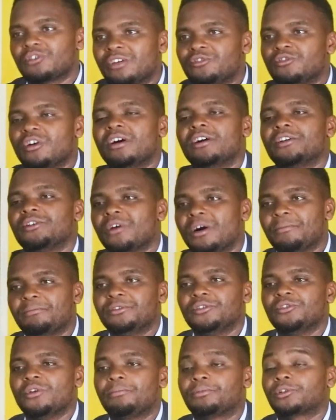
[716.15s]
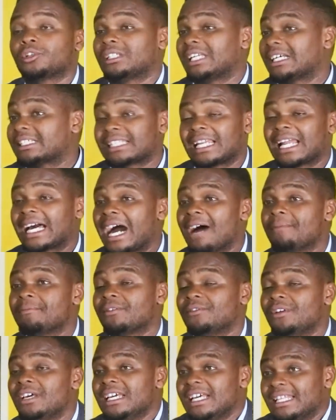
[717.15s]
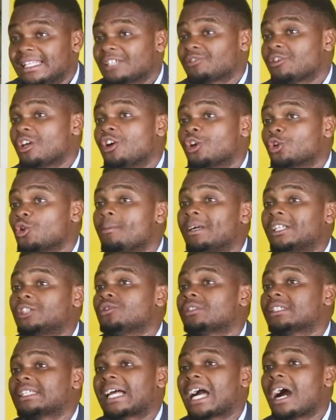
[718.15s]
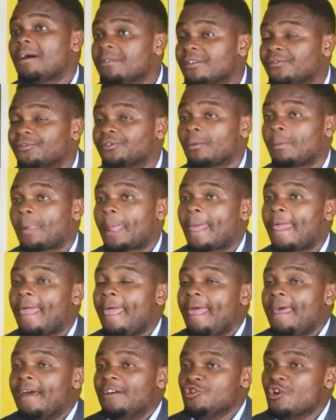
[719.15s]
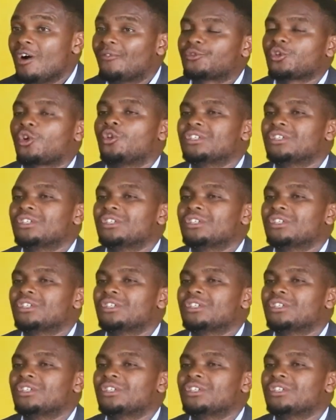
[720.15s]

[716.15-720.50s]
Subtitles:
where your products are coming, that's where your raw materials are coming from. You have to